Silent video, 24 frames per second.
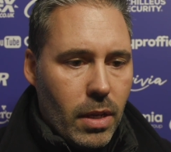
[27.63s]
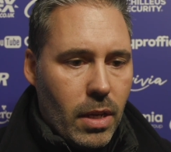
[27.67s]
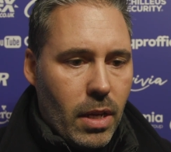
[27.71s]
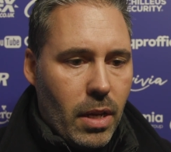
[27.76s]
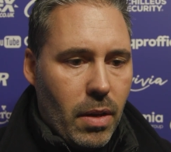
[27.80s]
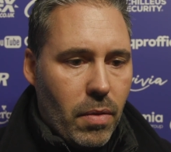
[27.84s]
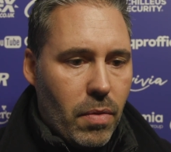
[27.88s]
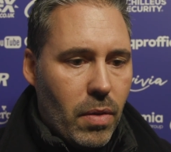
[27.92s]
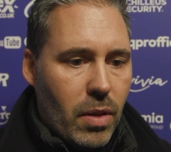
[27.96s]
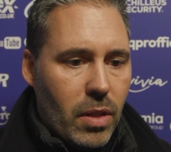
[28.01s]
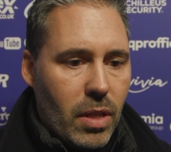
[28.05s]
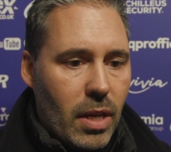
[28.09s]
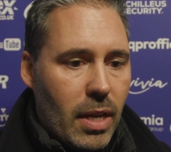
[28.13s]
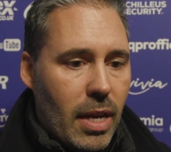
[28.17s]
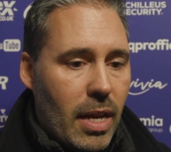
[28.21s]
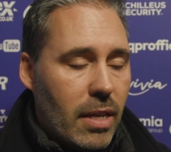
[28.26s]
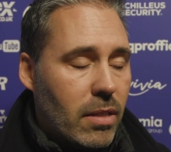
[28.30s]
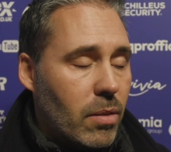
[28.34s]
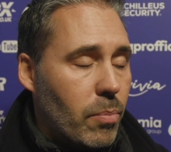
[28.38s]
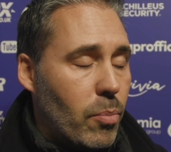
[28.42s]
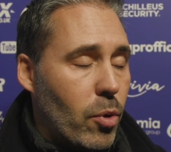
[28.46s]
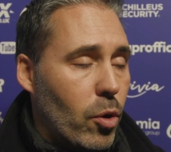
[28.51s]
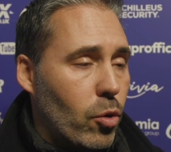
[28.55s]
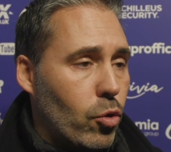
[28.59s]
And I think the guys
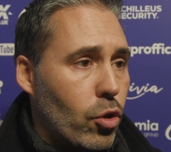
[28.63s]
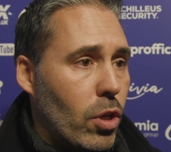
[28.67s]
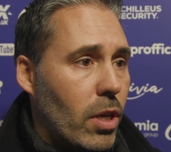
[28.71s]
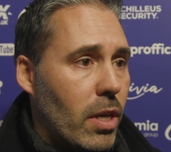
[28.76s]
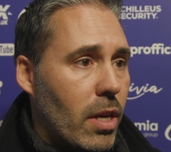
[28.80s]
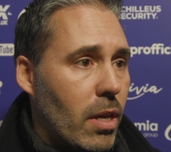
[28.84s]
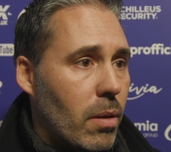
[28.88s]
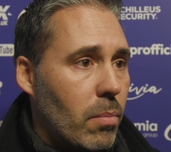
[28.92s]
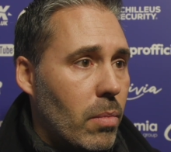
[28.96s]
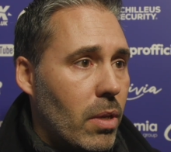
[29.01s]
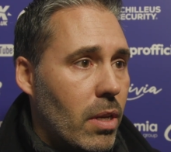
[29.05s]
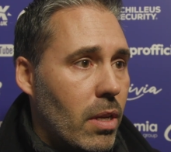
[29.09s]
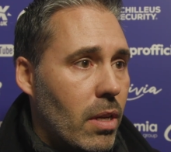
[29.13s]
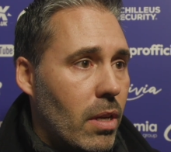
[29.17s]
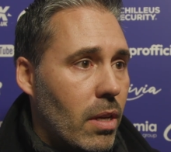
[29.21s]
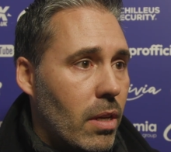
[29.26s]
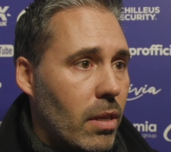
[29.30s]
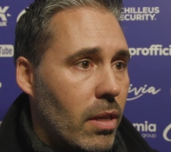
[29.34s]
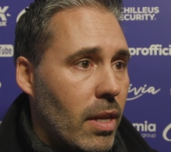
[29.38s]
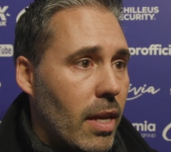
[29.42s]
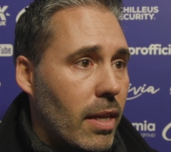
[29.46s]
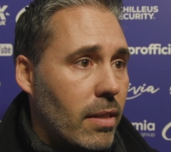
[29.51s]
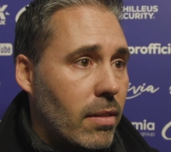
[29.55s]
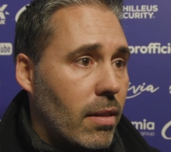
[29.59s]
approached the game in
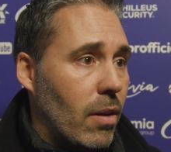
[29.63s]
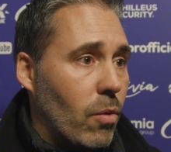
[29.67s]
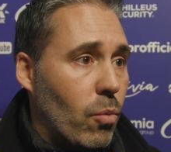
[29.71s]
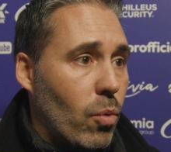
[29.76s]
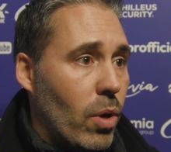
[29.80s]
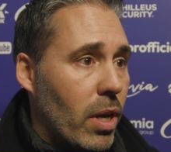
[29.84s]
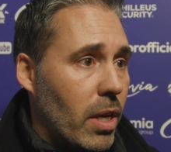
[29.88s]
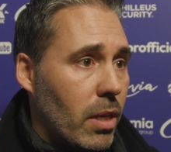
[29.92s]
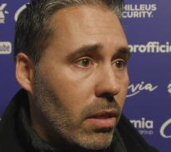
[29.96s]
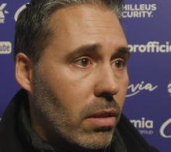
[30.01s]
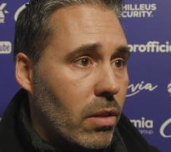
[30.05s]
an excellent way.